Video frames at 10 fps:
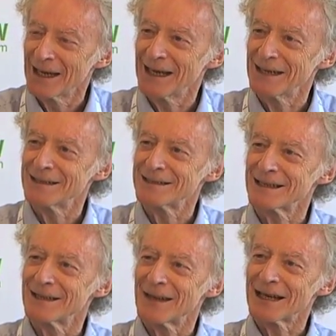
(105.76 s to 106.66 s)
And
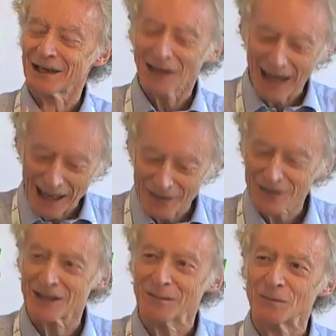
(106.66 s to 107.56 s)
that
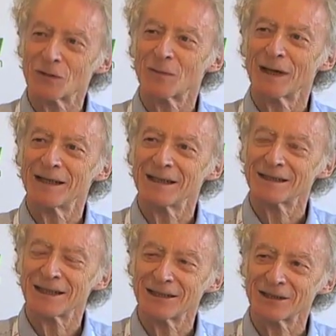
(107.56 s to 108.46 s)
allows them to pay the
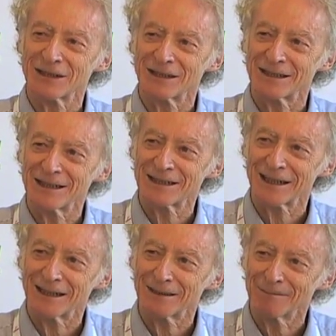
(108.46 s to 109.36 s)
attention to
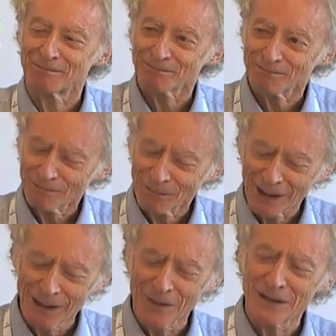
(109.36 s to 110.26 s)
detail.
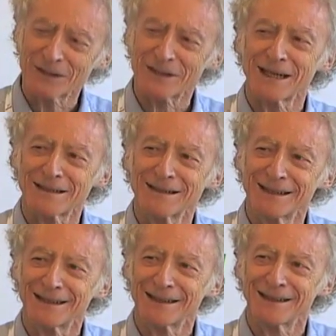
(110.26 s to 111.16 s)
And when you start
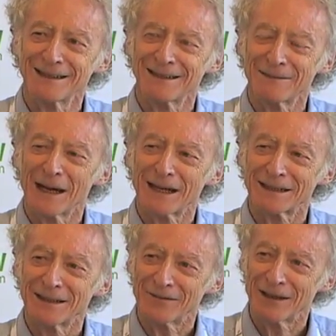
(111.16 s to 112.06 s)
thinking about
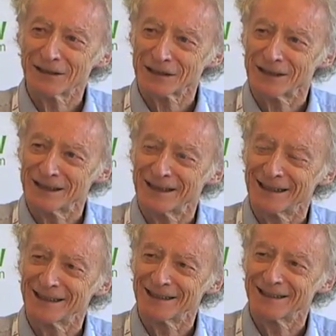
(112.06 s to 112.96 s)
innovation,
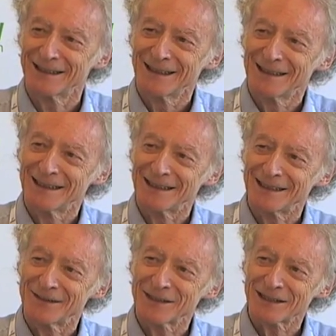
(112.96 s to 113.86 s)

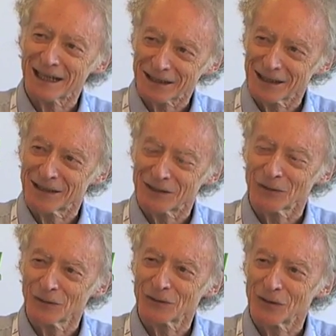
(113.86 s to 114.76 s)
this actually is
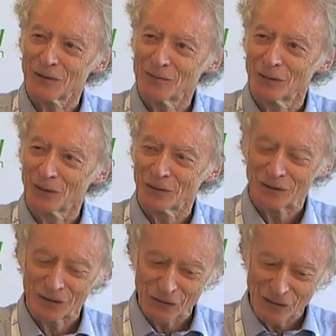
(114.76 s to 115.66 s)
also
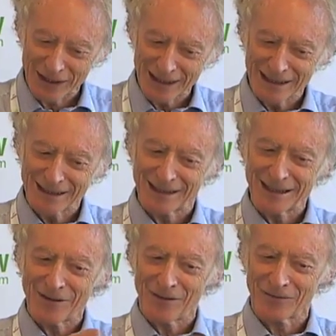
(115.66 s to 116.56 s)
important. You need
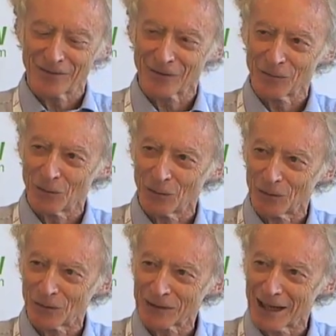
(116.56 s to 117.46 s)
the
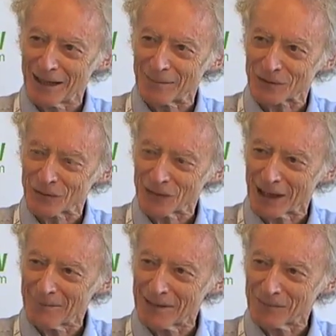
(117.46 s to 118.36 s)
off-the-wall types who
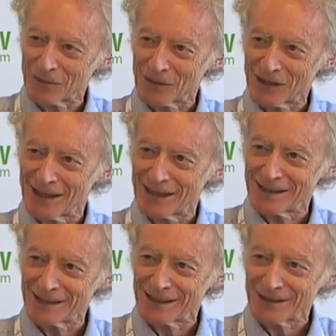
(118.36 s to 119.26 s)
come up with the
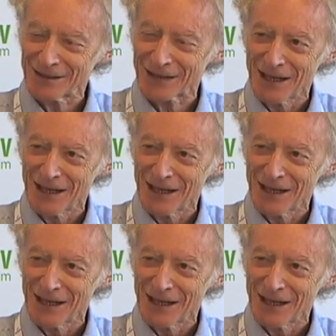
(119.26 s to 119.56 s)
ideas,